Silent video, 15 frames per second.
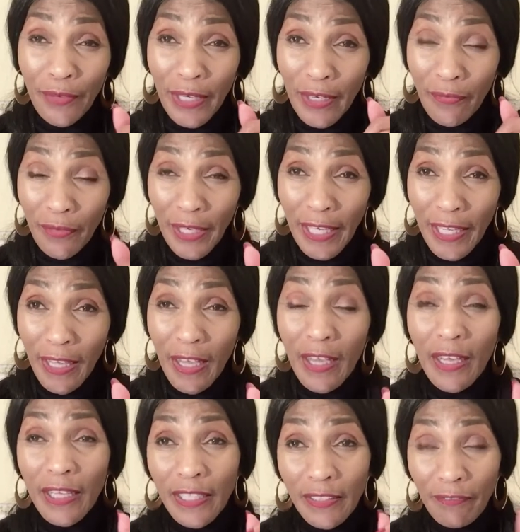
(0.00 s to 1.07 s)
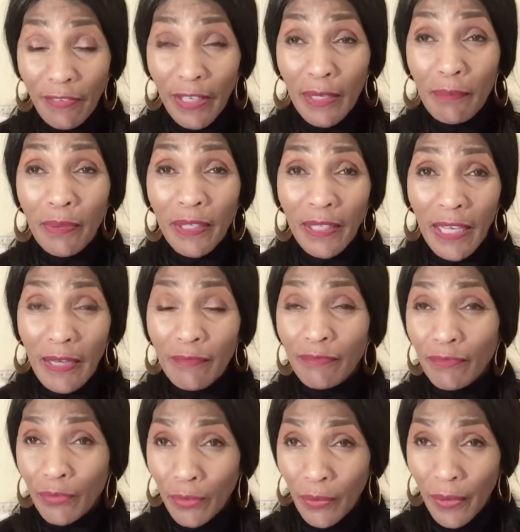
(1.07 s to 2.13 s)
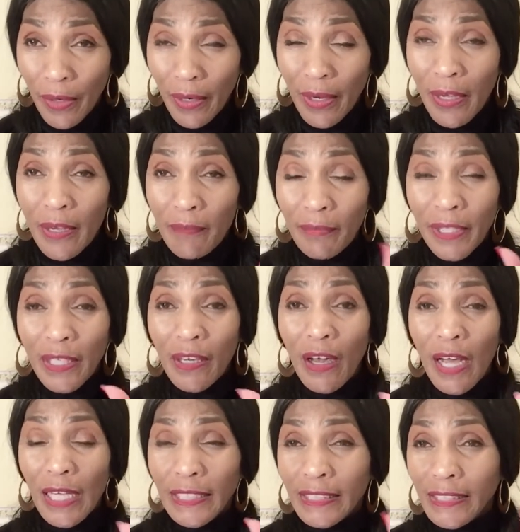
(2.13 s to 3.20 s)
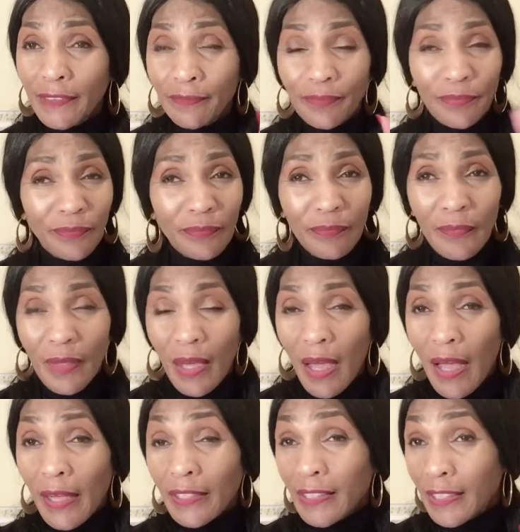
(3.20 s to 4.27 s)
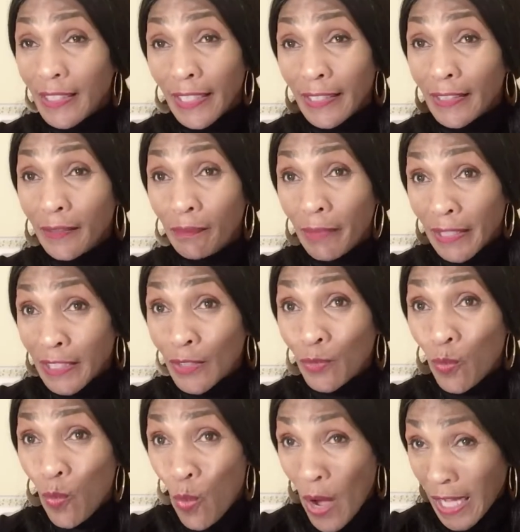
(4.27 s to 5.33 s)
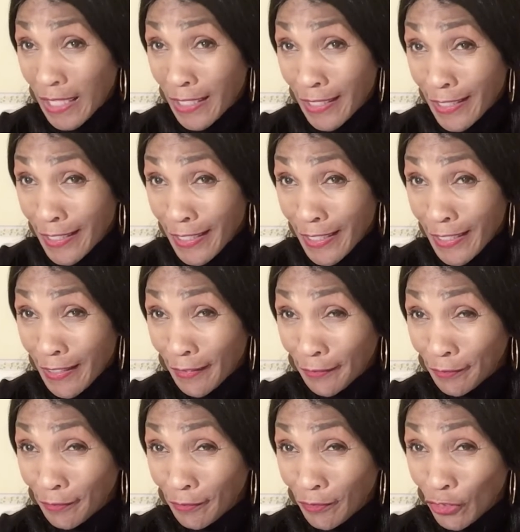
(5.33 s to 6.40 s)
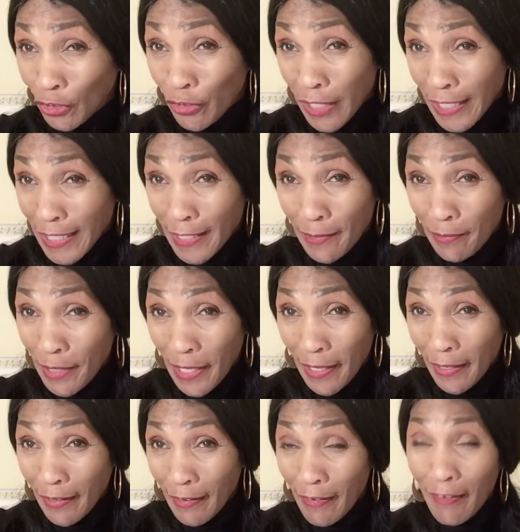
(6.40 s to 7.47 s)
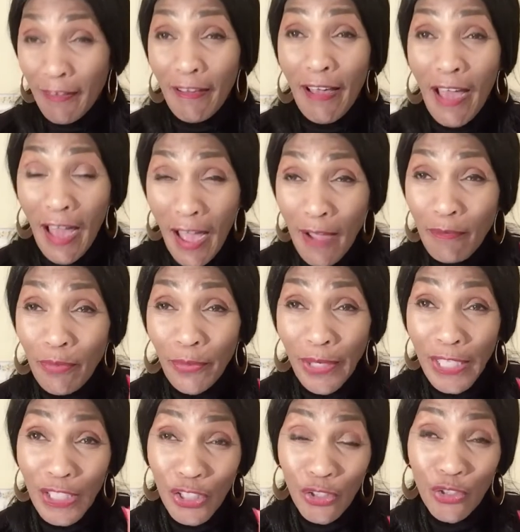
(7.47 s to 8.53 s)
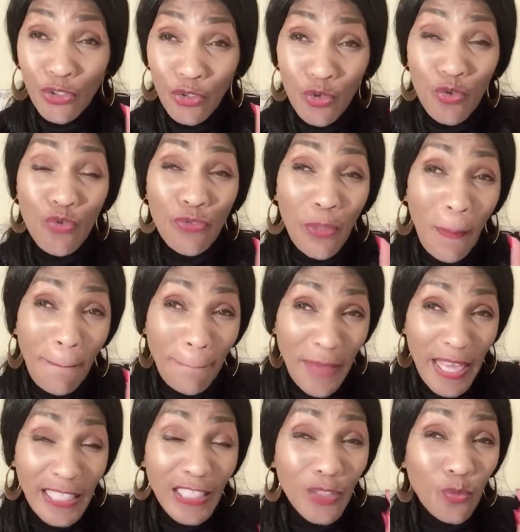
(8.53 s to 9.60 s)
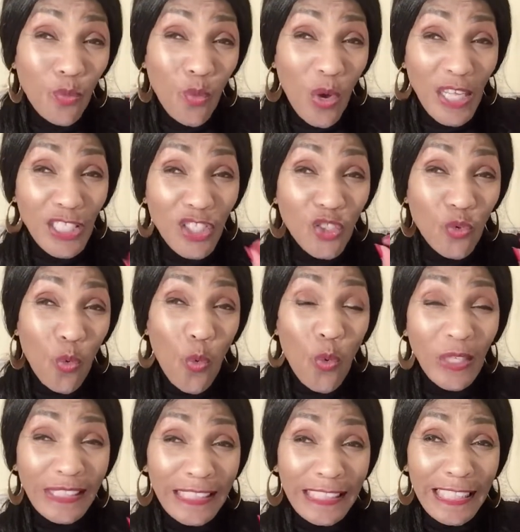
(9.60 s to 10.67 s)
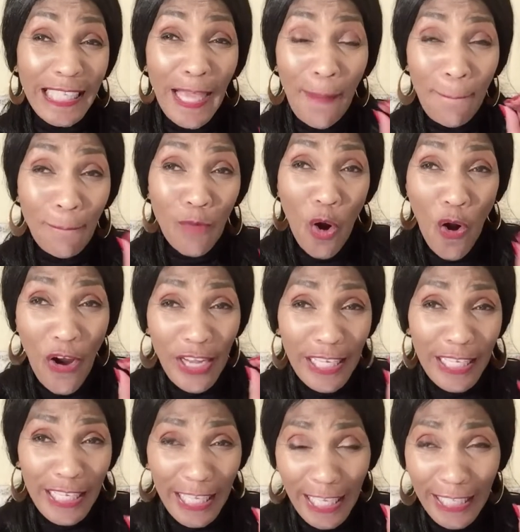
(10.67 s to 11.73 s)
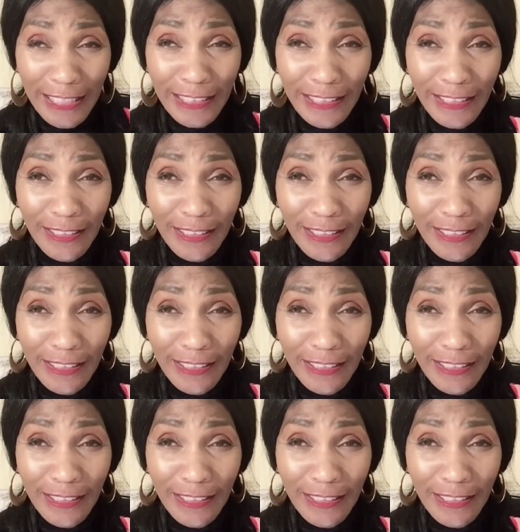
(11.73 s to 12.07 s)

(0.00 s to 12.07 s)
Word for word: really, really develop a love for because I select the best ones. Trust me, I bring to you the best ones on the market.